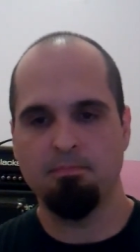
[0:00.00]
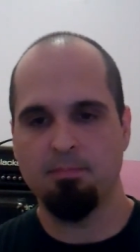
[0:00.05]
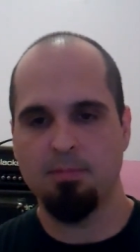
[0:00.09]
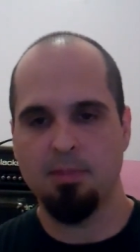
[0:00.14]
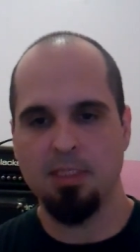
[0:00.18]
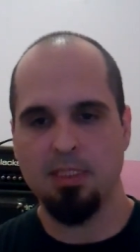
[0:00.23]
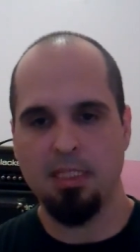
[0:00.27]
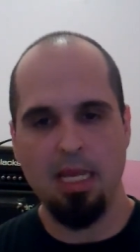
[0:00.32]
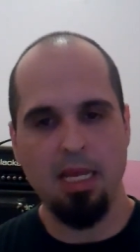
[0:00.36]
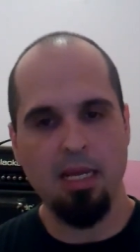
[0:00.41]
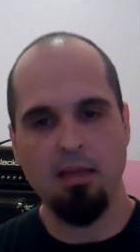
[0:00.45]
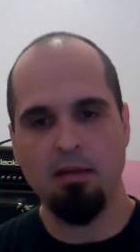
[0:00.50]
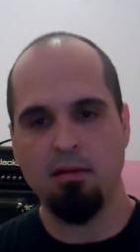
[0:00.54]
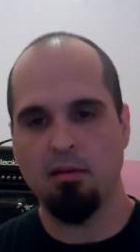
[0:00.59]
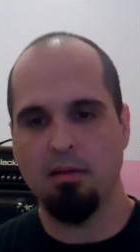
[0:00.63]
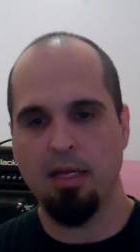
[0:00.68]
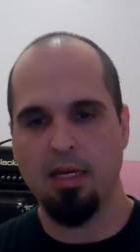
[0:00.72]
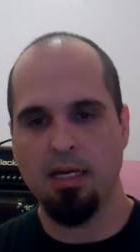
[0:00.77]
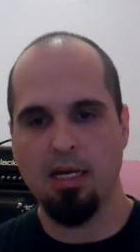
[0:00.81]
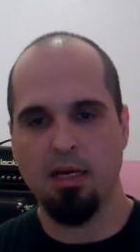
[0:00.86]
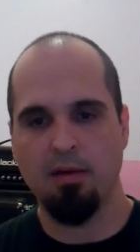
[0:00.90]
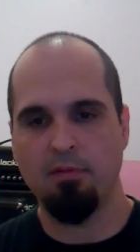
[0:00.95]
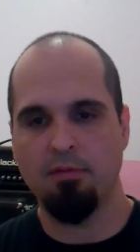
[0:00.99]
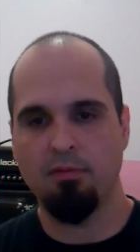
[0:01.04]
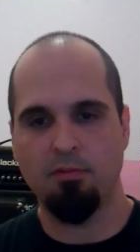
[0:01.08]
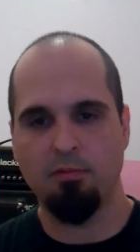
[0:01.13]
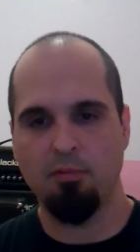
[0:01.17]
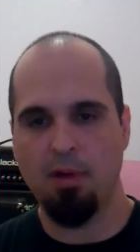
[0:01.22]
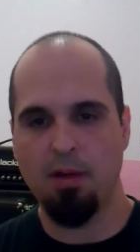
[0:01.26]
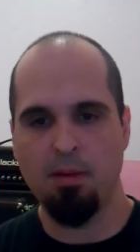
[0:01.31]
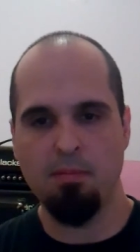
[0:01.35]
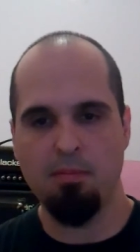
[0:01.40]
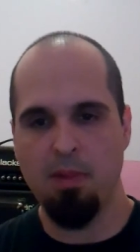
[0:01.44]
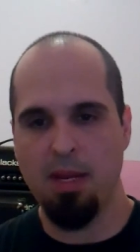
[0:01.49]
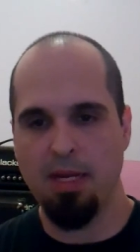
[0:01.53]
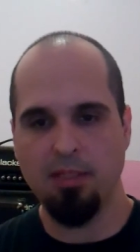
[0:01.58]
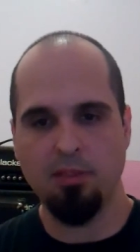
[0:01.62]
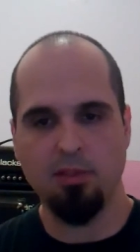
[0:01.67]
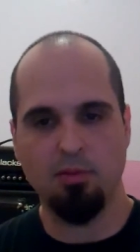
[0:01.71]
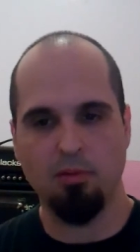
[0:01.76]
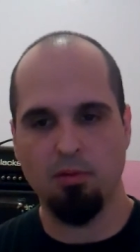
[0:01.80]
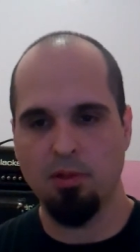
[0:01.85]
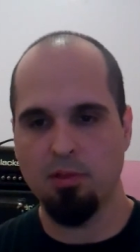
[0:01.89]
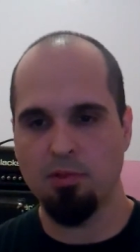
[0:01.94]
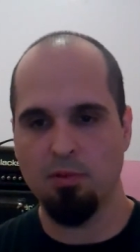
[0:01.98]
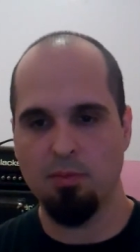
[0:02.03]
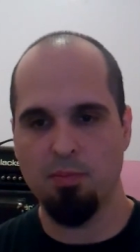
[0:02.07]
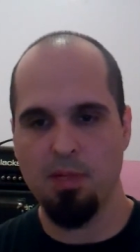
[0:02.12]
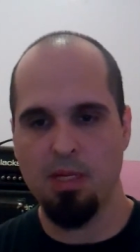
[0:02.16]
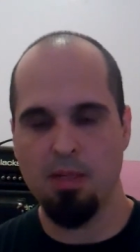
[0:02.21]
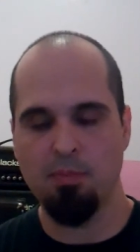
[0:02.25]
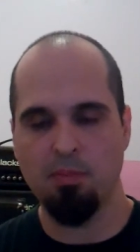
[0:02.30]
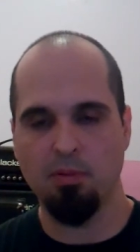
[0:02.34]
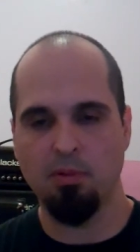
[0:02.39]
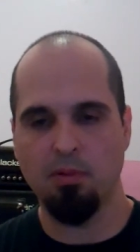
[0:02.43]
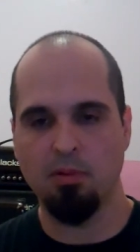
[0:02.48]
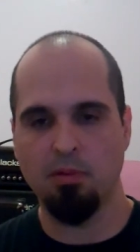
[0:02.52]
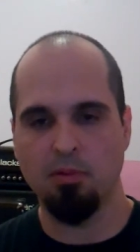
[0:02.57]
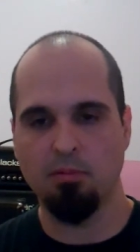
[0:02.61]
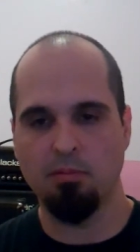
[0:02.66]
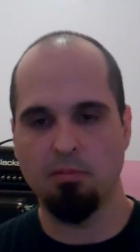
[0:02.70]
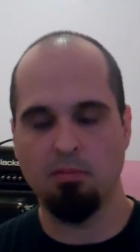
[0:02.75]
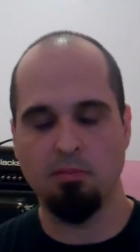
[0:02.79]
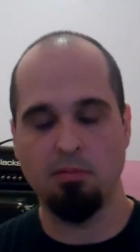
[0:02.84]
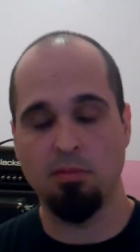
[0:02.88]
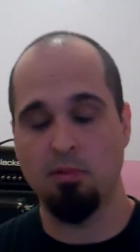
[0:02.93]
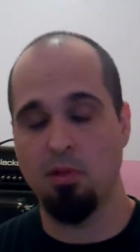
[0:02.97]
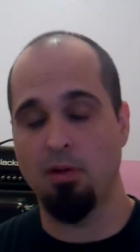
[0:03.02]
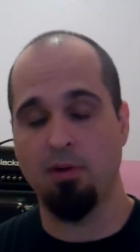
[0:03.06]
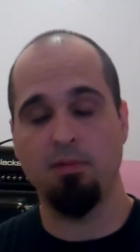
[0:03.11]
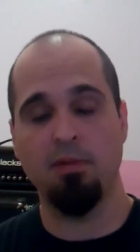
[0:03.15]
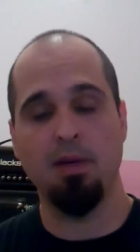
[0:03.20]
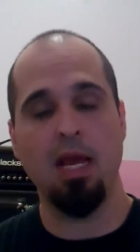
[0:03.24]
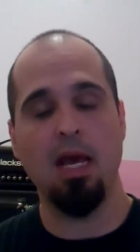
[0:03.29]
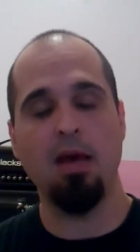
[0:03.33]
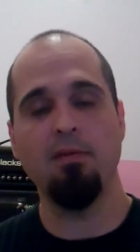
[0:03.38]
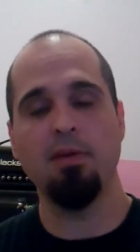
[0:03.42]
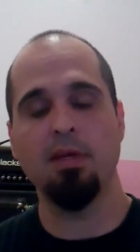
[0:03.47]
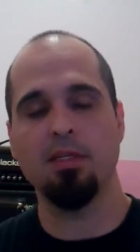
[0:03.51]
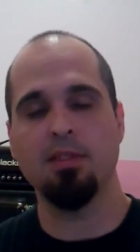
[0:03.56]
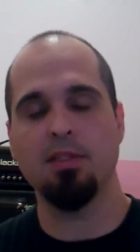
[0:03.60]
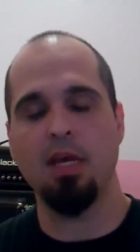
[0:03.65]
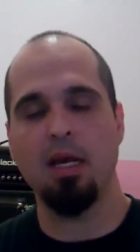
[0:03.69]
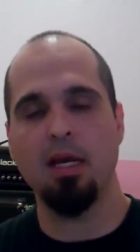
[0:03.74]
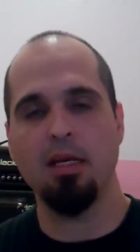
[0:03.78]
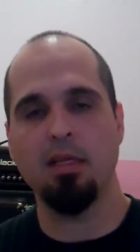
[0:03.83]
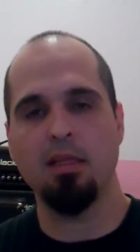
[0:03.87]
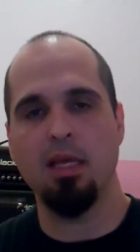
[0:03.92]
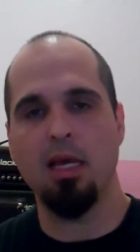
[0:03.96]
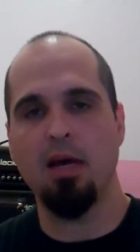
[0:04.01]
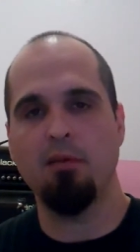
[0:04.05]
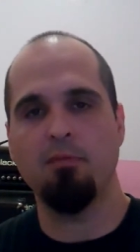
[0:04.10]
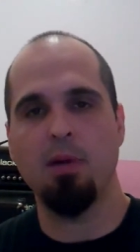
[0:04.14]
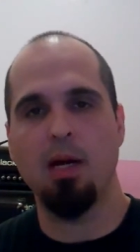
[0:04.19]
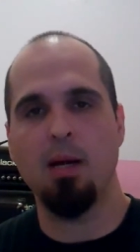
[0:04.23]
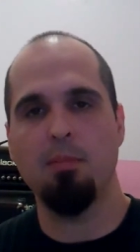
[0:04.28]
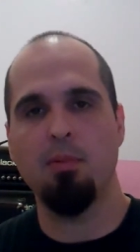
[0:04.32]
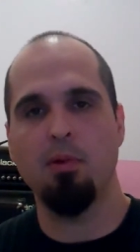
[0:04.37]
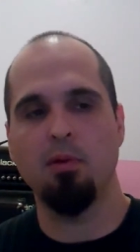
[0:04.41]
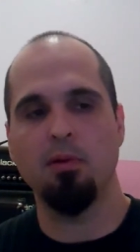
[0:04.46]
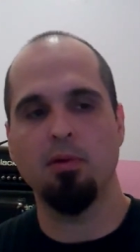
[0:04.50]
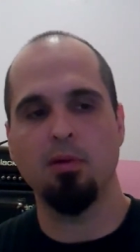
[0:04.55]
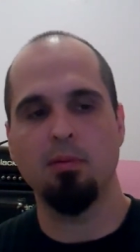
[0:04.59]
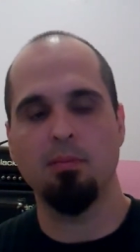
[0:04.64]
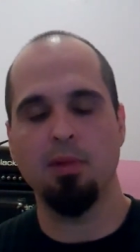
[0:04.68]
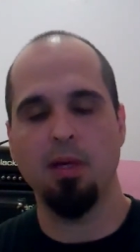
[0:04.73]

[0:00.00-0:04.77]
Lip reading: state. Like, I've read many stories where people don't even have anxiety, they have bipolar.